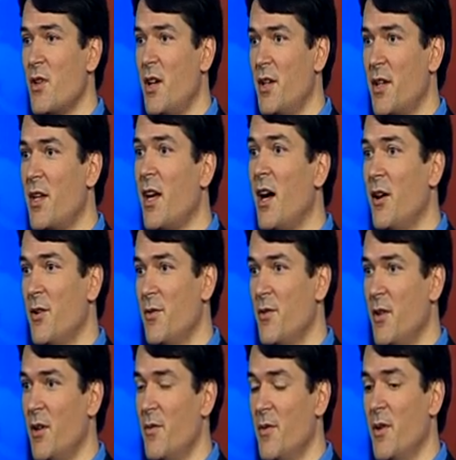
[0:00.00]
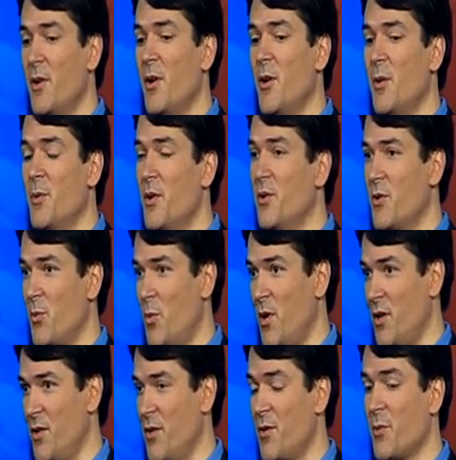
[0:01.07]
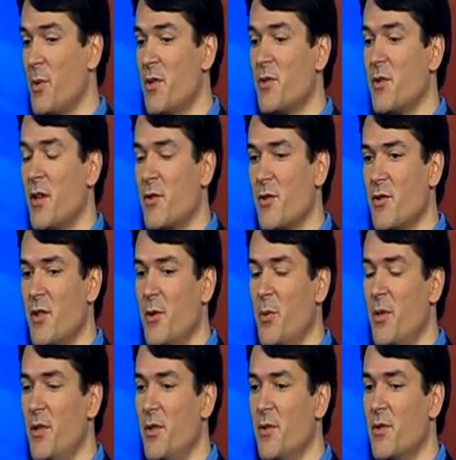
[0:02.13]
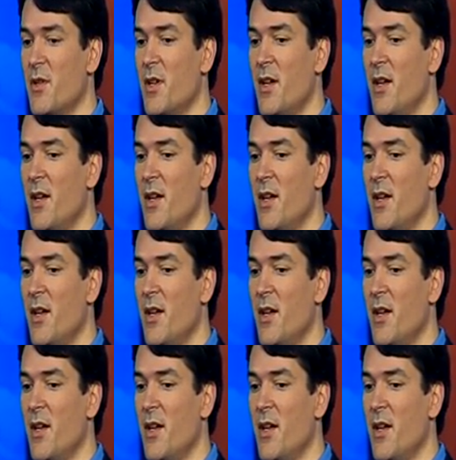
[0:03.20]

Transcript: on account of the home under one of the 3 structures that we use.